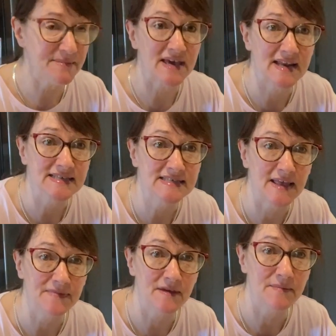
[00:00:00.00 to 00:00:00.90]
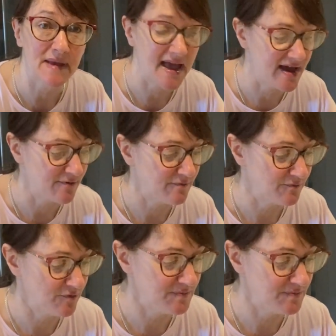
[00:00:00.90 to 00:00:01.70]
and I set them at room